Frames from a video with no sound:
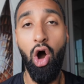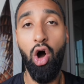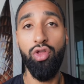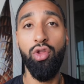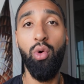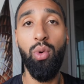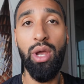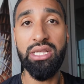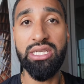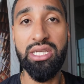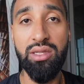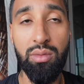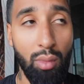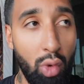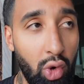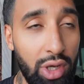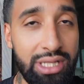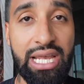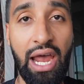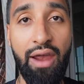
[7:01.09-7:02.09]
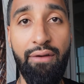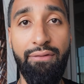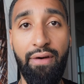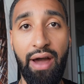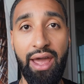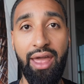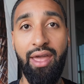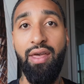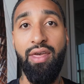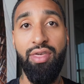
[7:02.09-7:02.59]
on the way to the Muay Thai
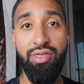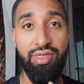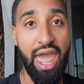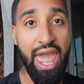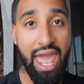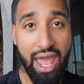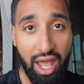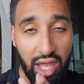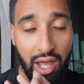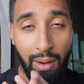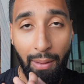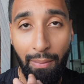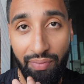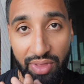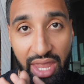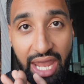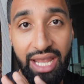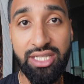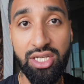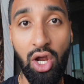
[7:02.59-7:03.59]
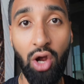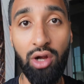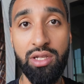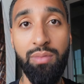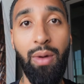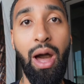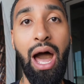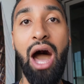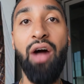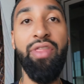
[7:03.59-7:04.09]
fight, they talked
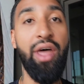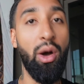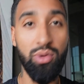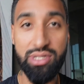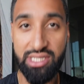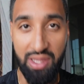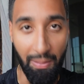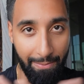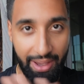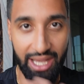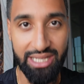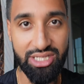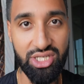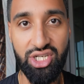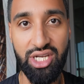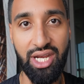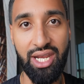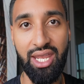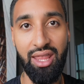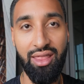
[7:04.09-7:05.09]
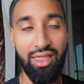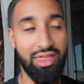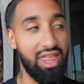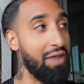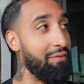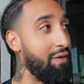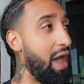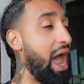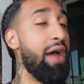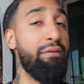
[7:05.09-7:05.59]
about how that was the best chicken
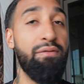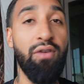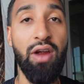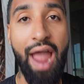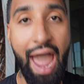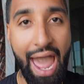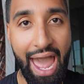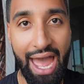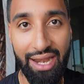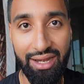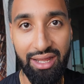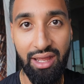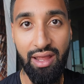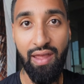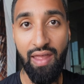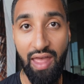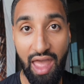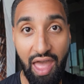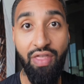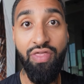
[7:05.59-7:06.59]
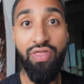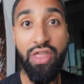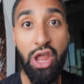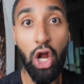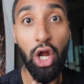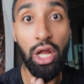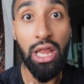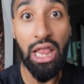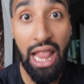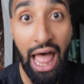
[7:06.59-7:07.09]
they've ever had in
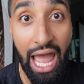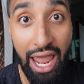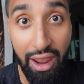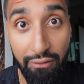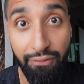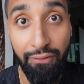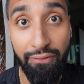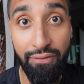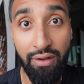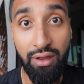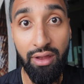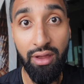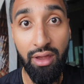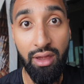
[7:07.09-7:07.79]
their life.